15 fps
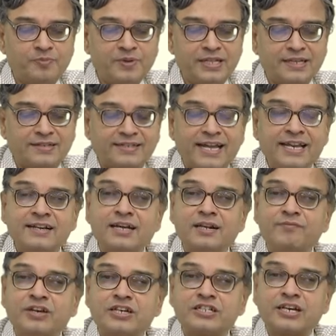be the sign
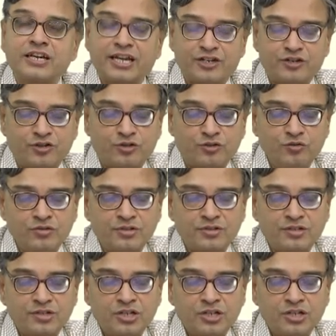convention I should use,